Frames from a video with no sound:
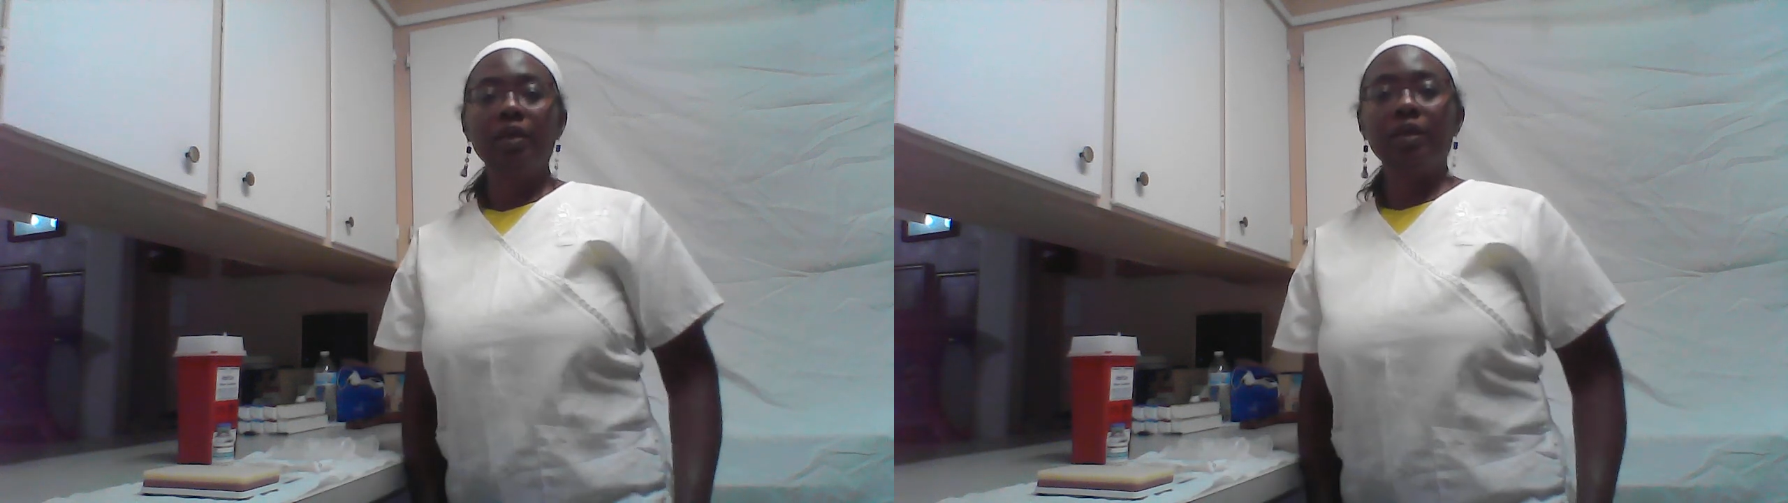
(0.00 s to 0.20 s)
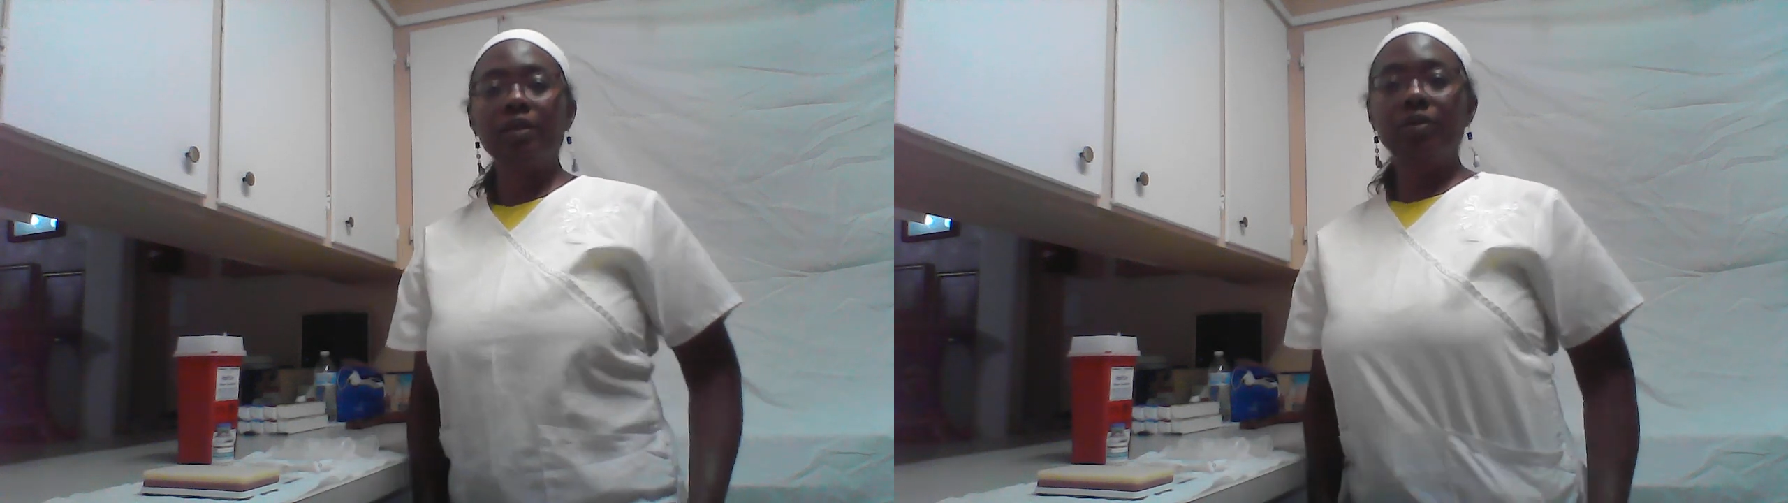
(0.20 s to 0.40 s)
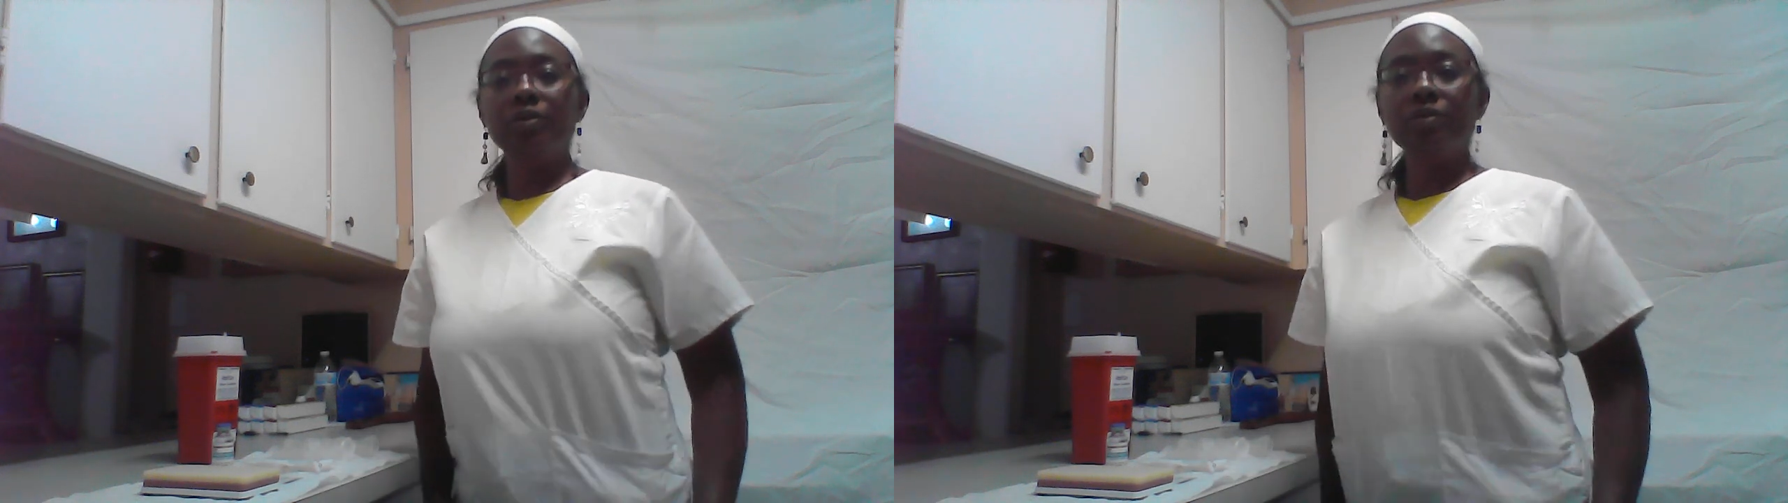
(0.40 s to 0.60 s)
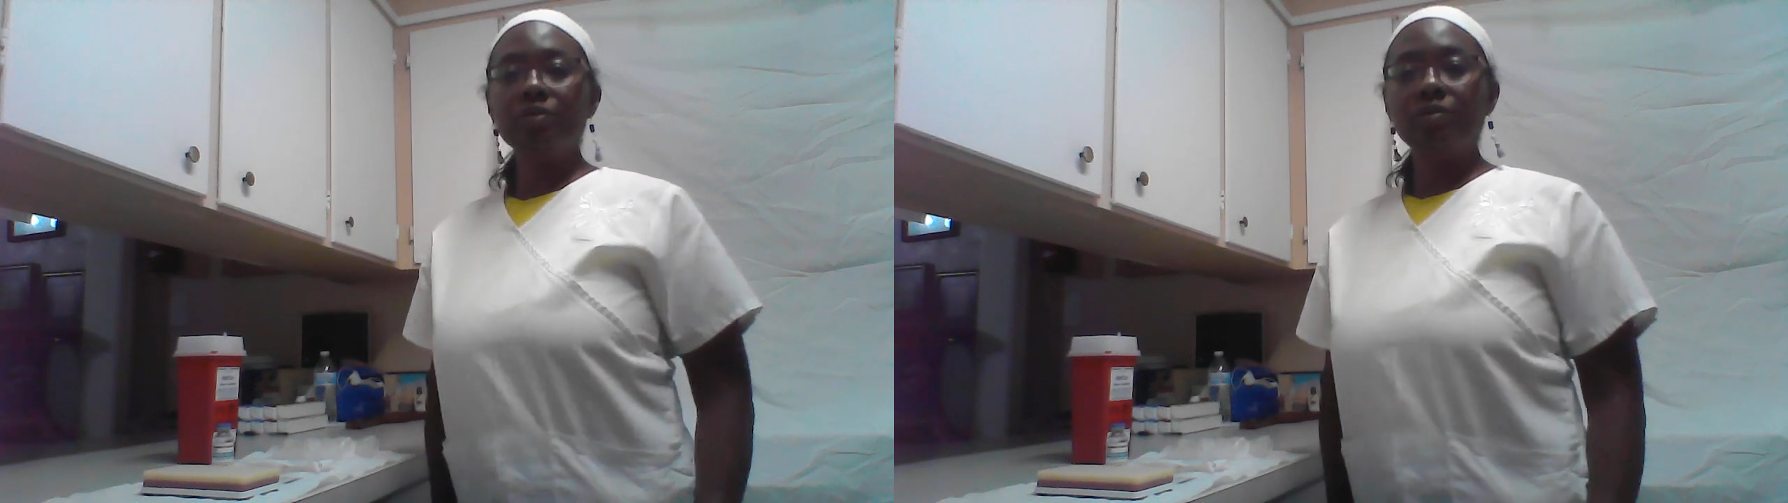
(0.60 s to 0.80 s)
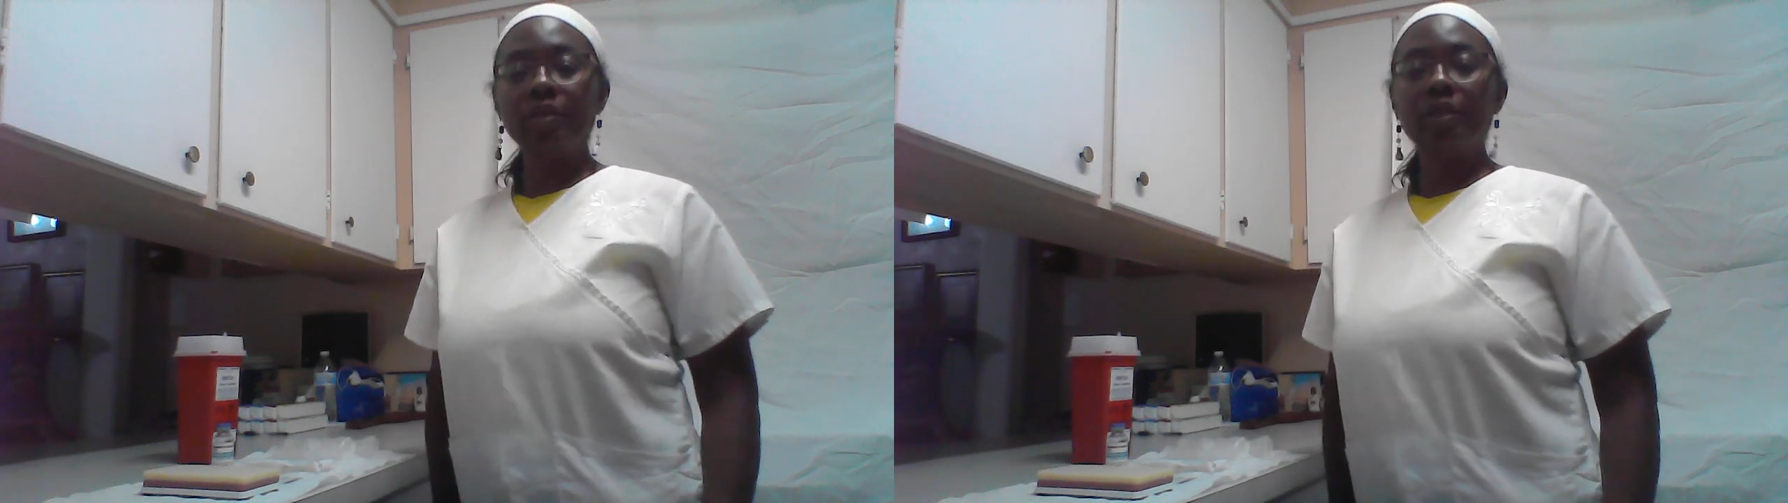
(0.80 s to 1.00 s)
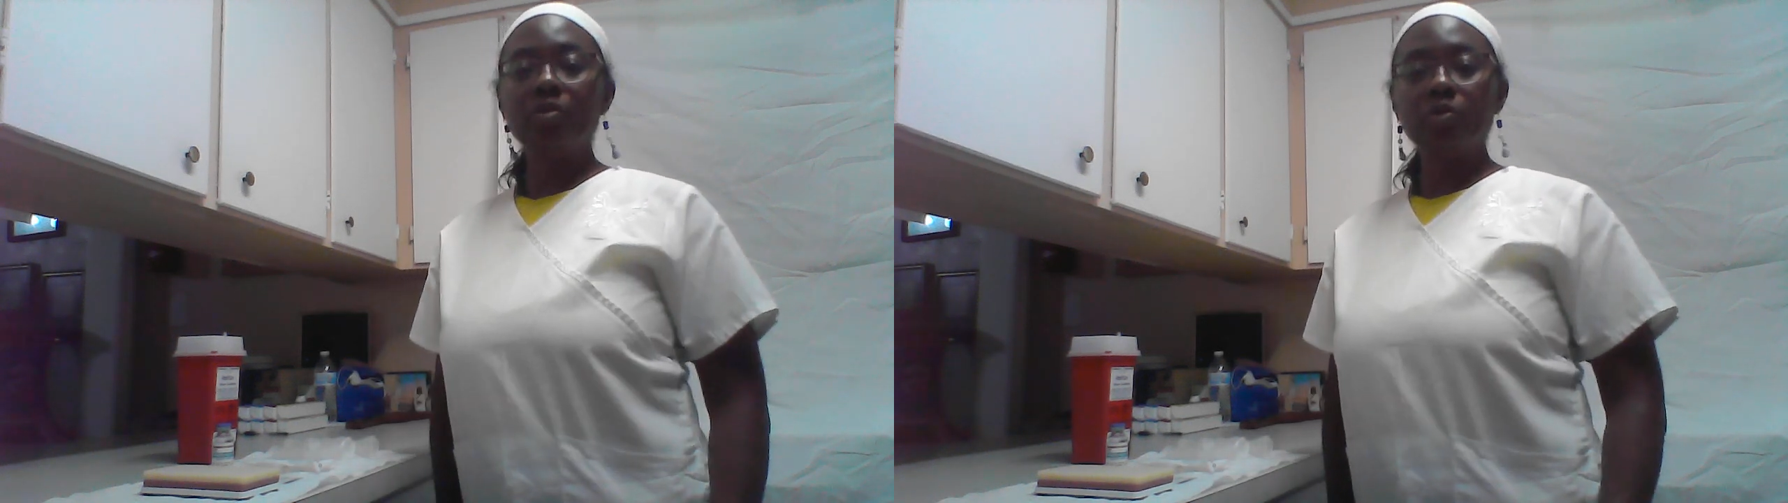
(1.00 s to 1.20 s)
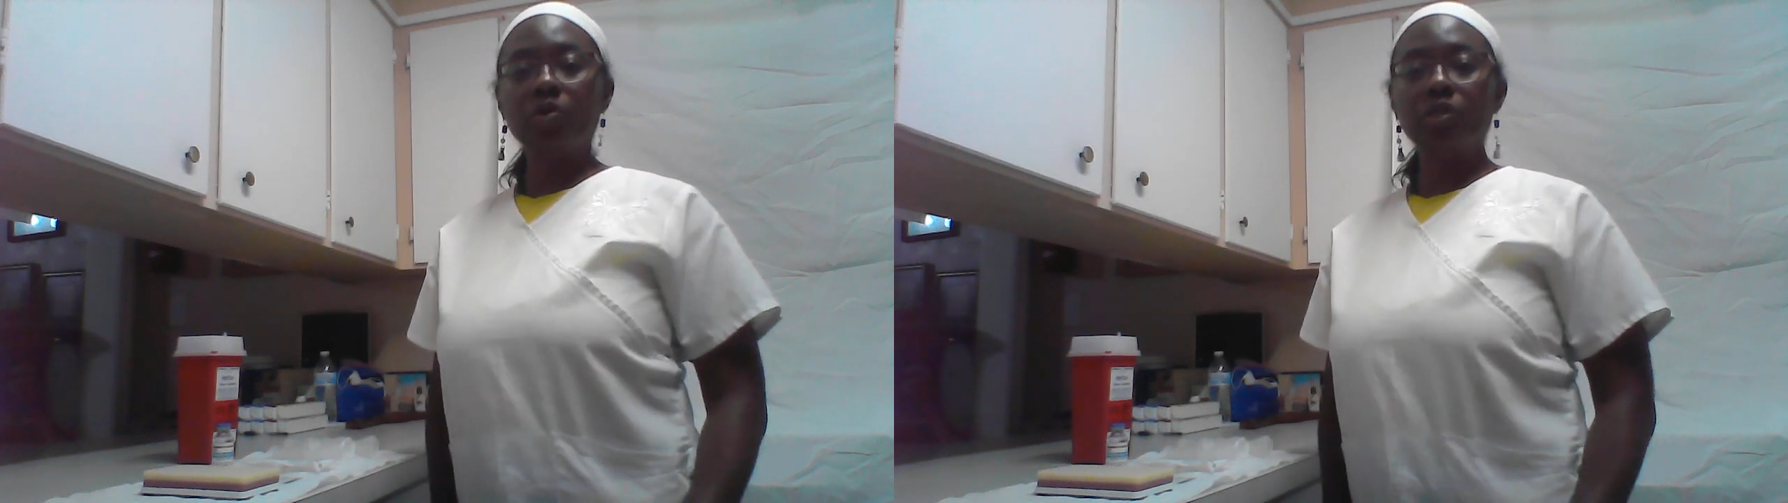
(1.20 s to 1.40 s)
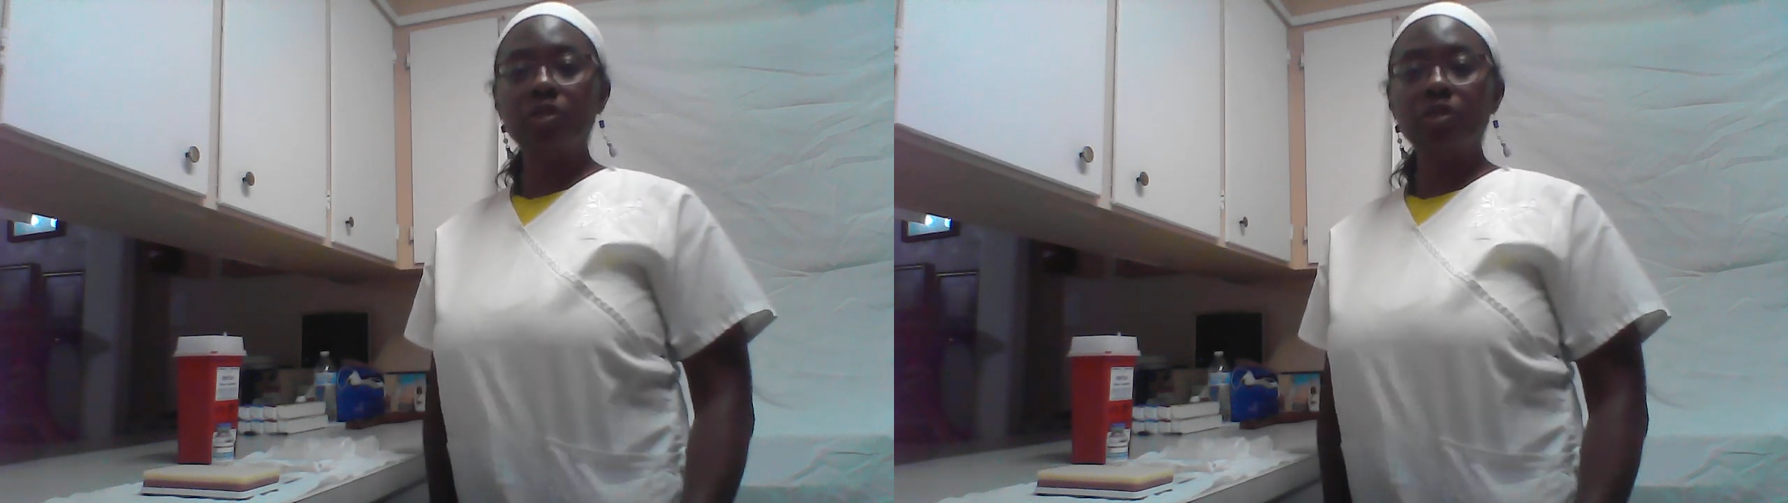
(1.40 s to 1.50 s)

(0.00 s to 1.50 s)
Hello, my name is Mona